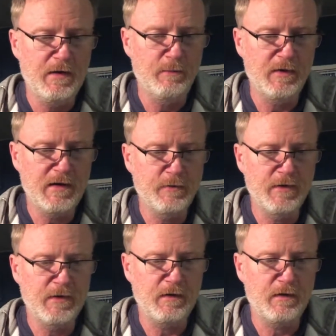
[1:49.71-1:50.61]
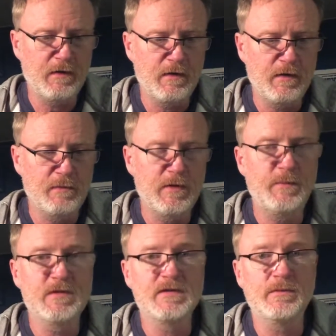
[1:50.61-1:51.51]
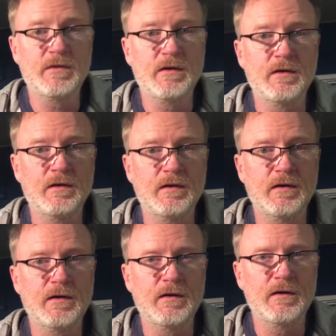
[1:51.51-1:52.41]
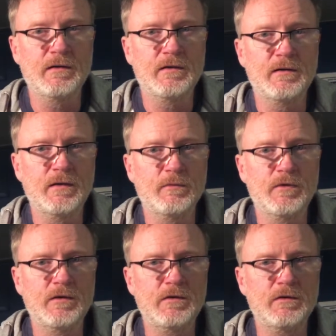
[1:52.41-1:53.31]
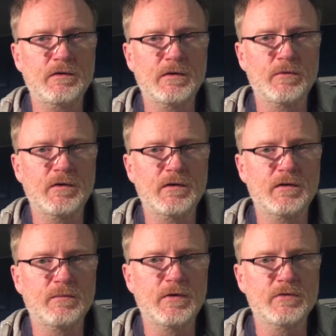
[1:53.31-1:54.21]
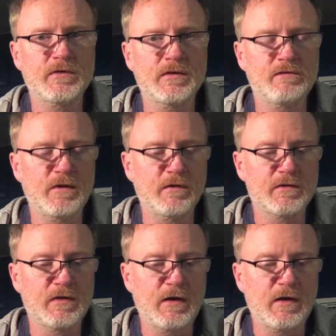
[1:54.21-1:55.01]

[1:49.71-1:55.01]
But anyway, might be something I'm going to do, and I'm going to post these videos.